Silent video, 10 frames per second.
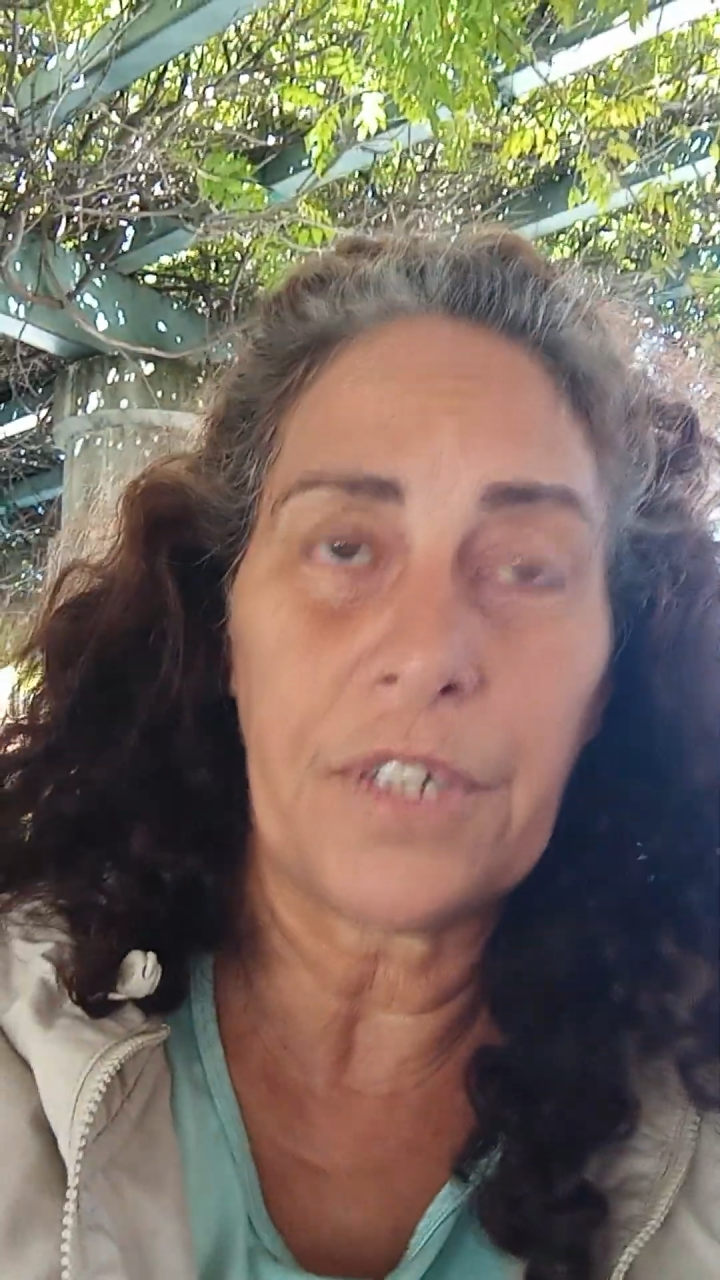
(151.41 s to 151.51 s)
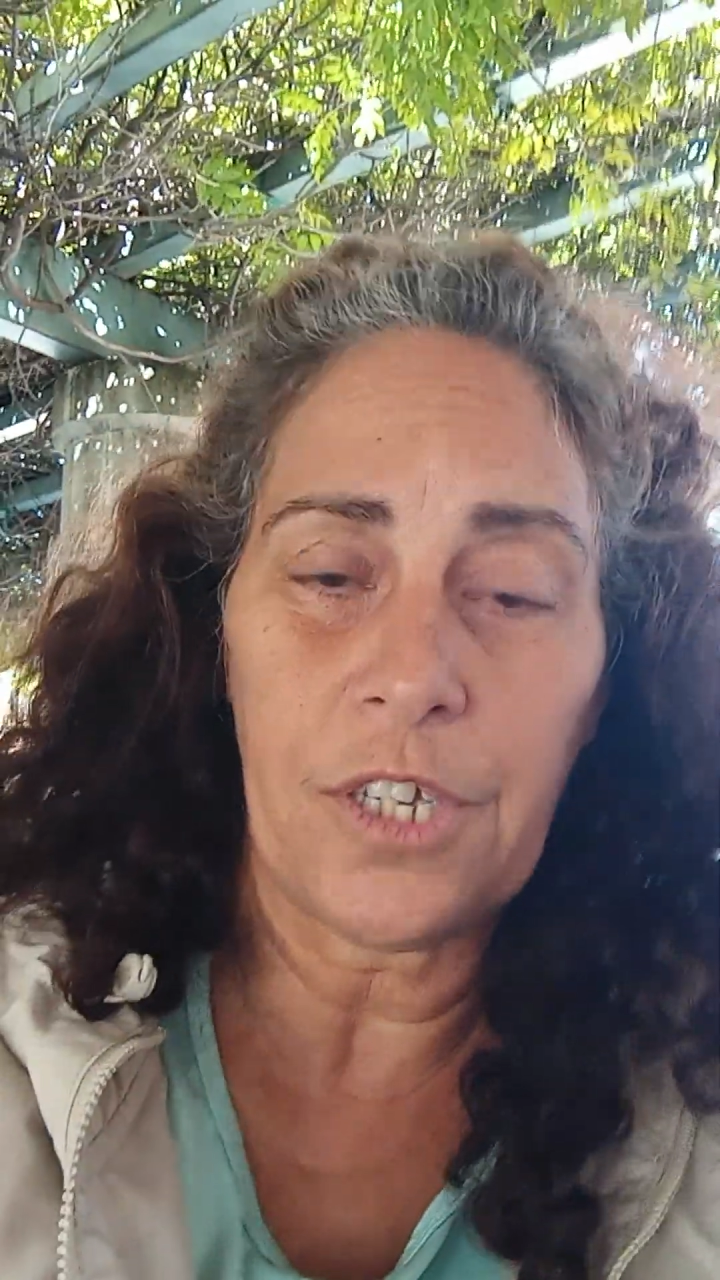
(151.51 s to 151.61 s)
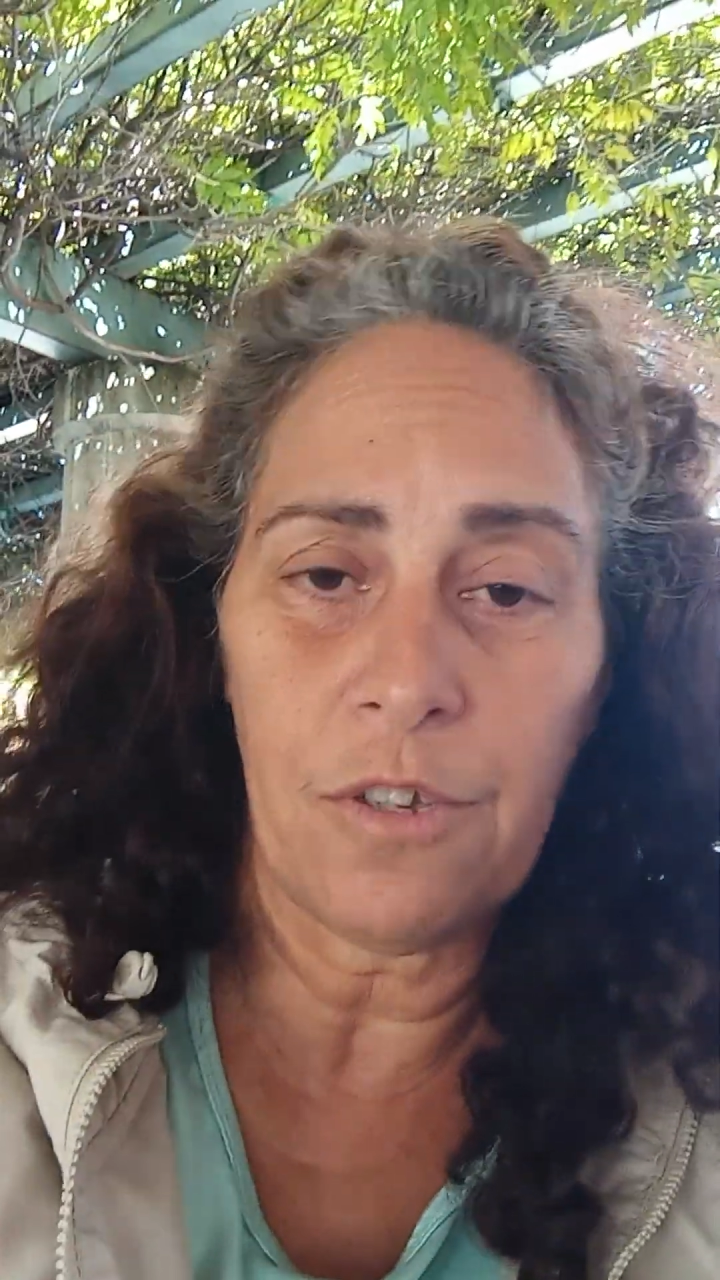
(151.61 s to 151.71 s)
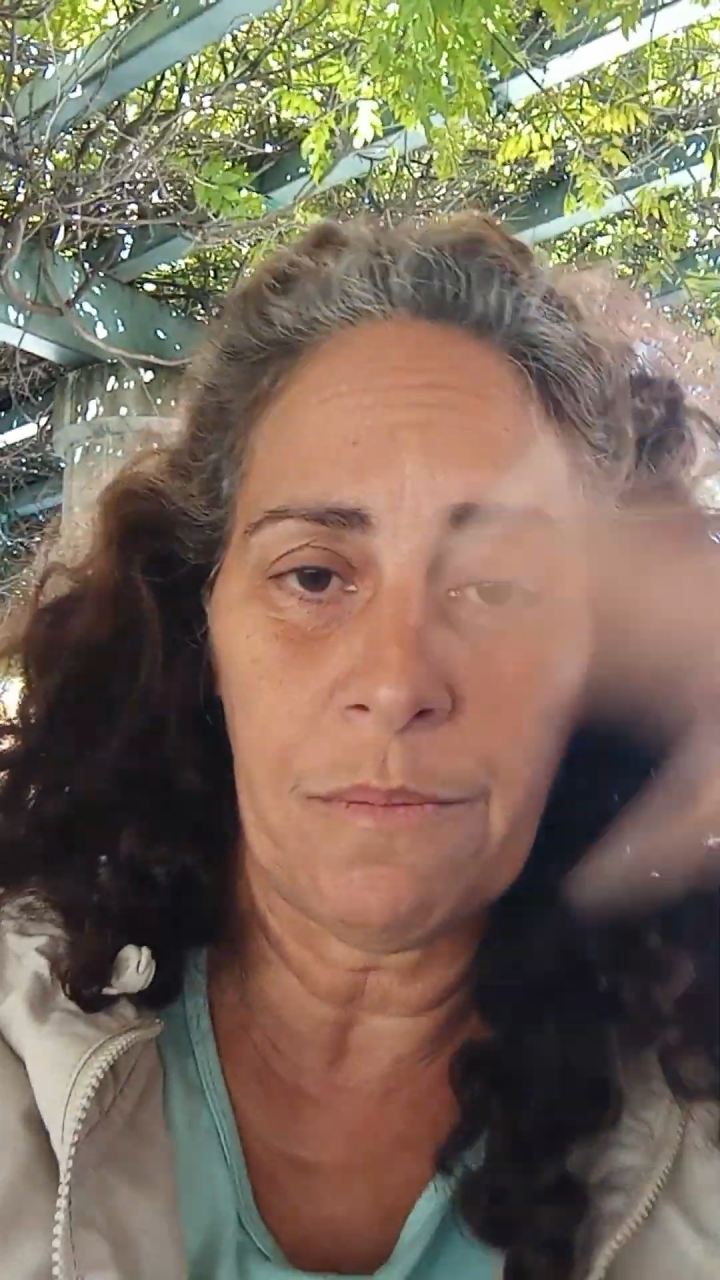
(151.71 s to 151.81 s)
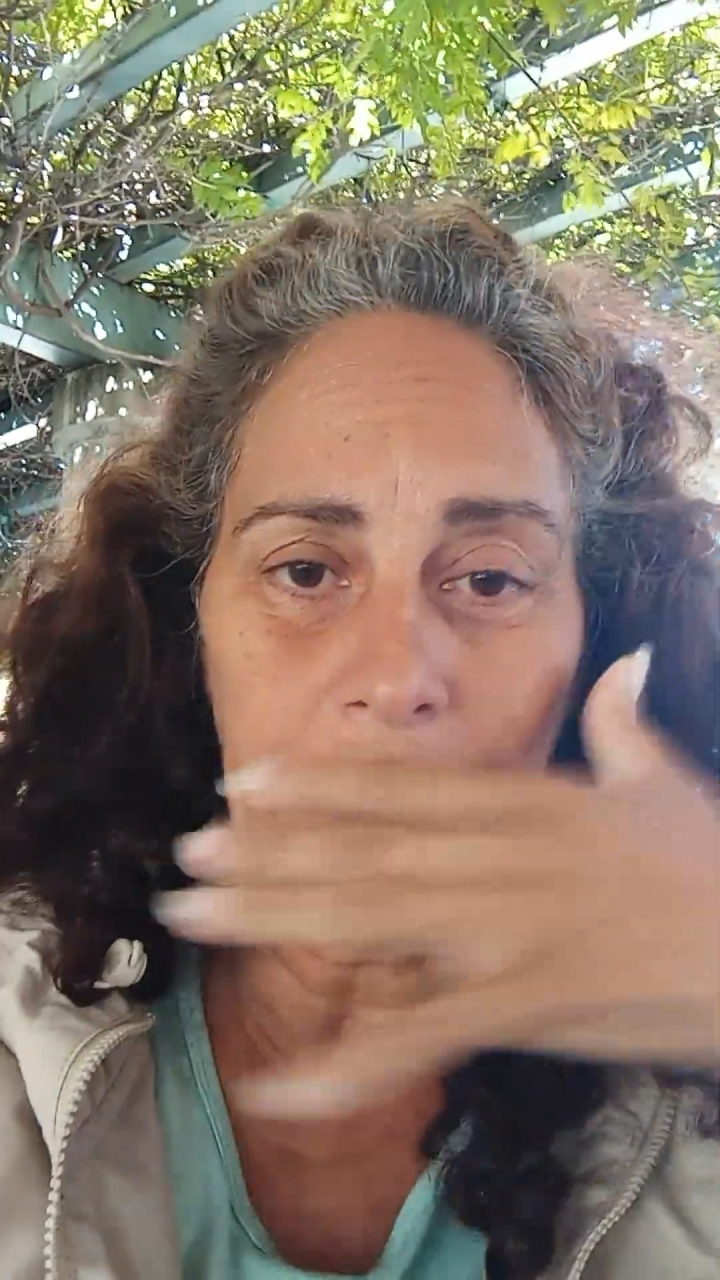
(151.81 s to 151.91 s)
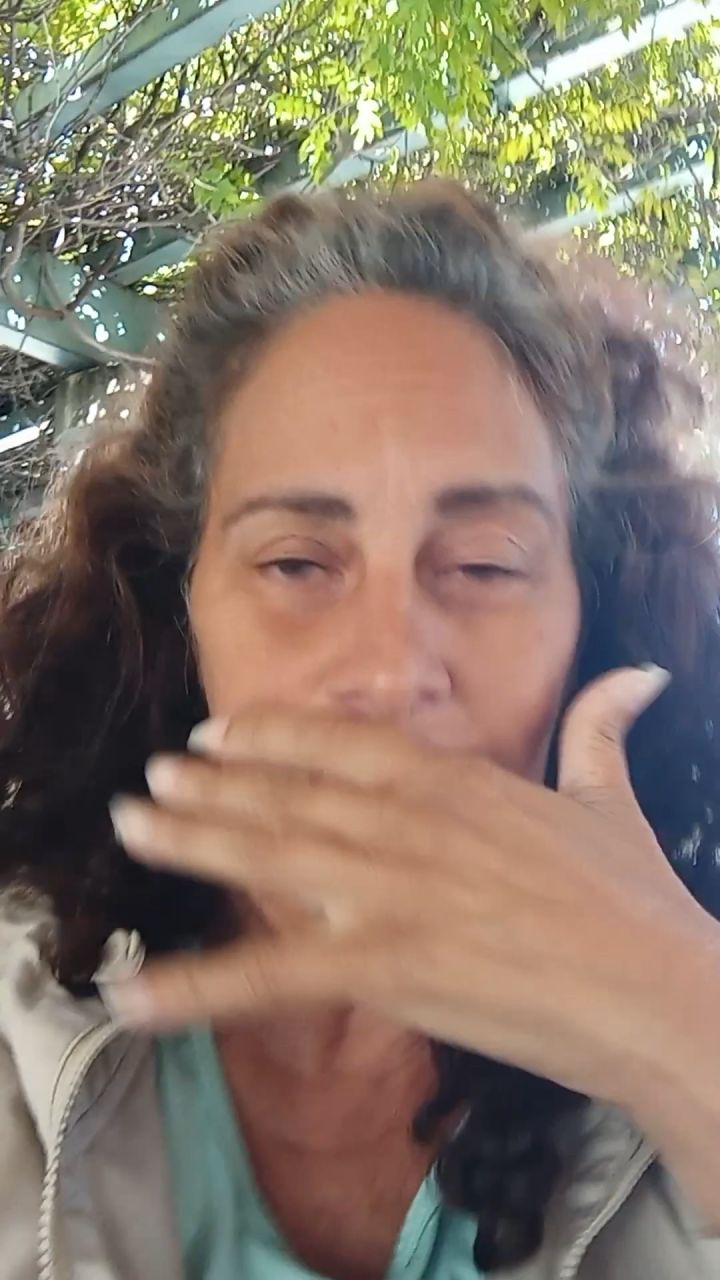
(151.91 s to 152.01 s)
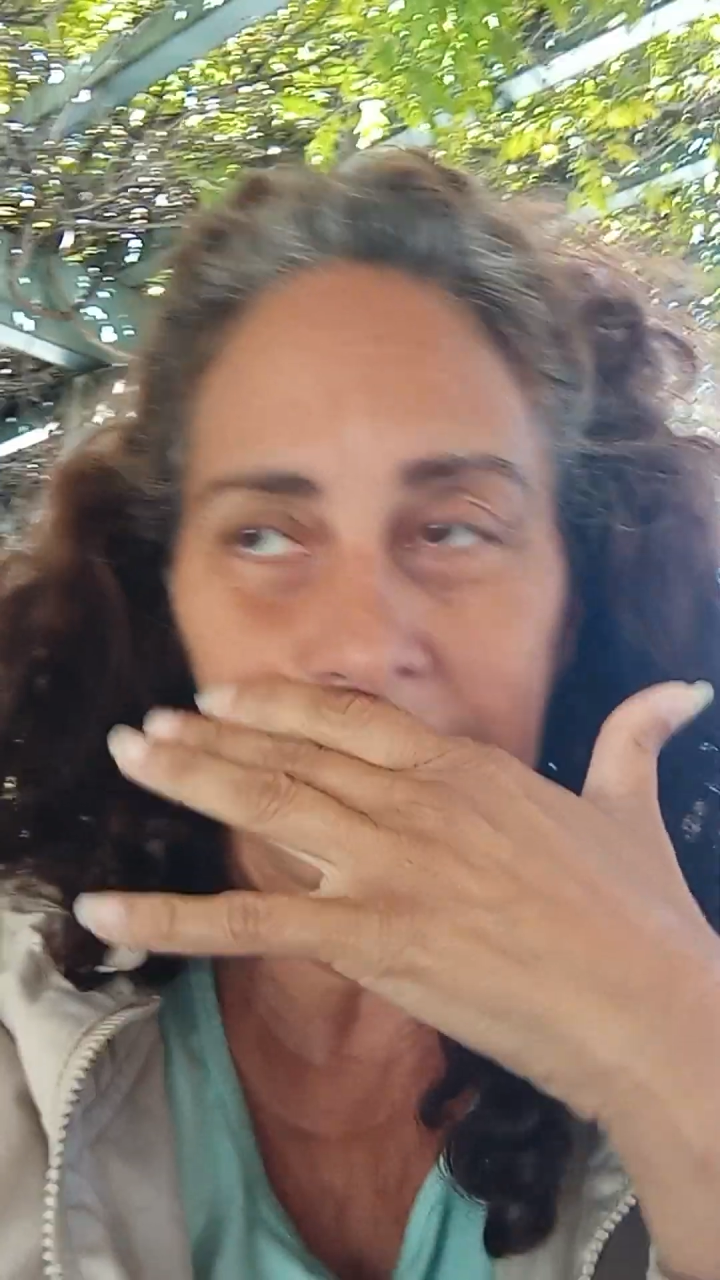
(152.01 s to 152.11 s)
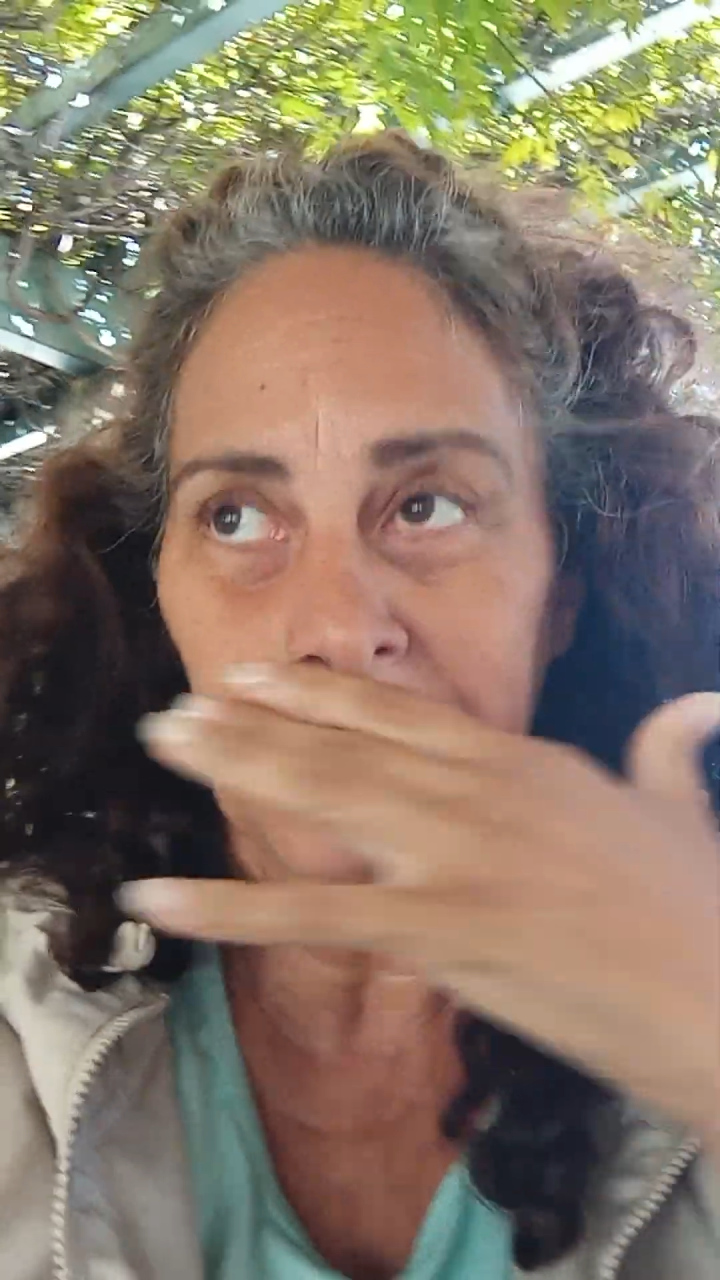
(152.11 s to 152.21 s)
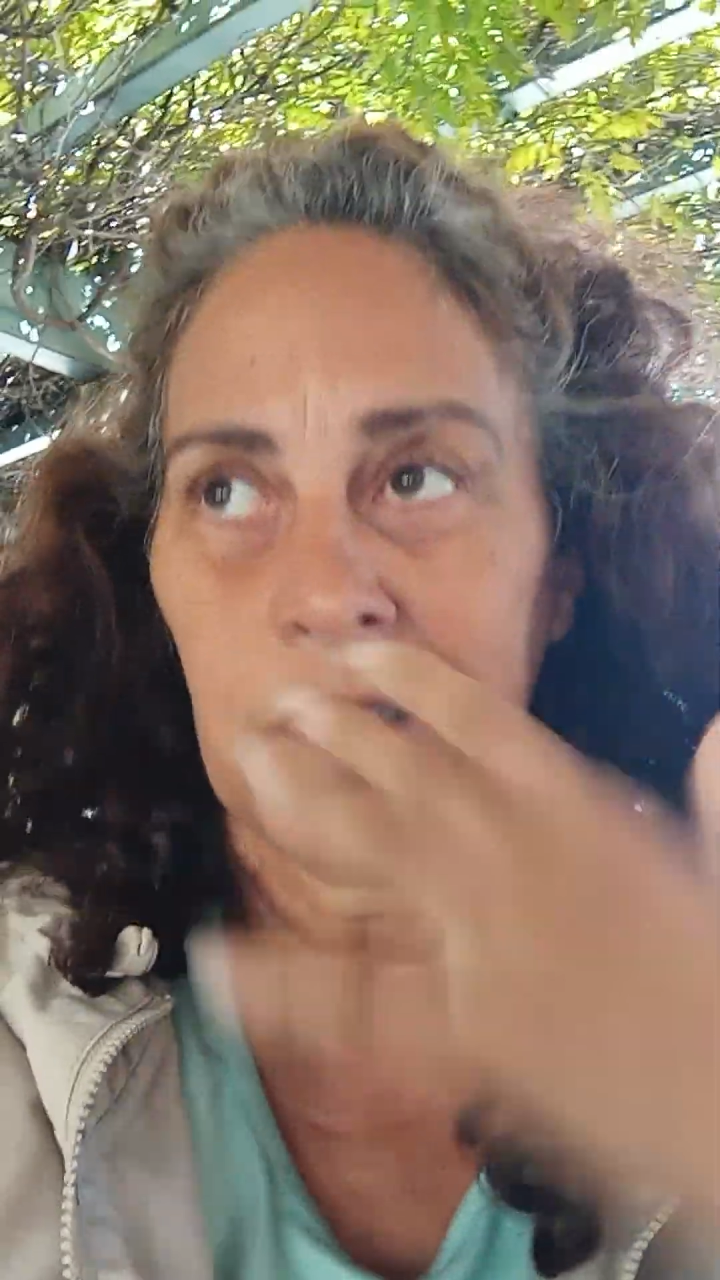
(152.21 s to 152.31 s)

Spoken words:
humans